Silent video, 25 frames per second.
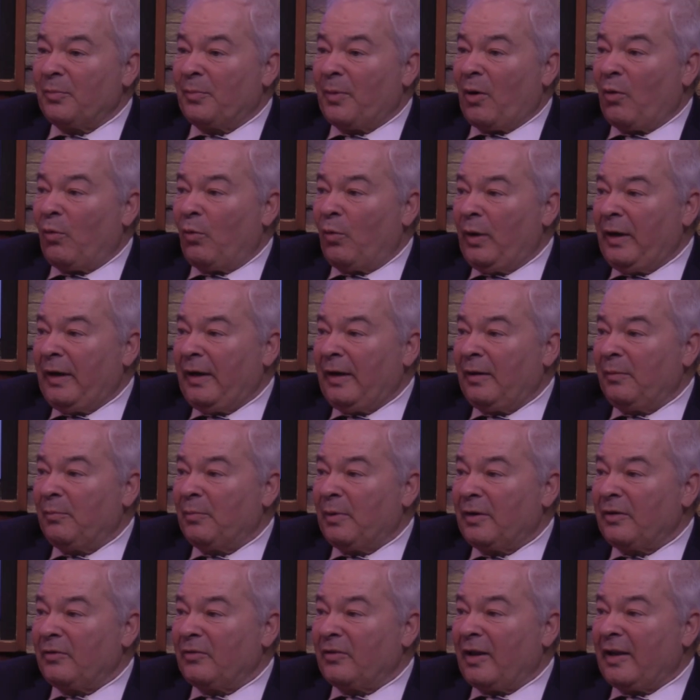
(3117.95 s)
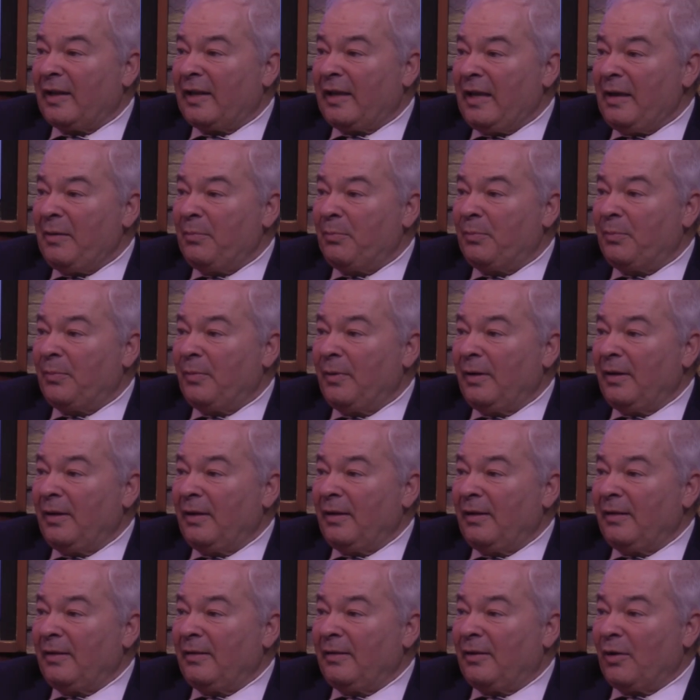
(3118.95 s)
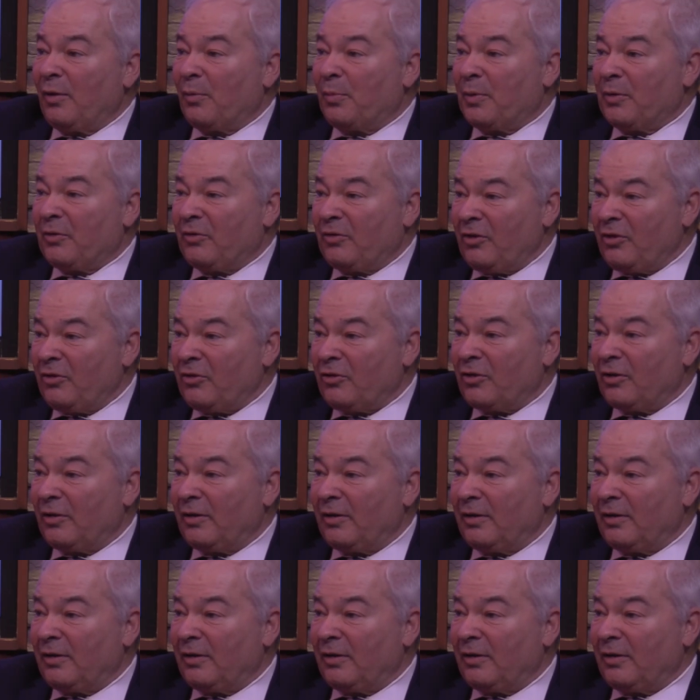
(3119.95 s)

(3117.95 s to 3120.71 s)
about winning because they keep their position.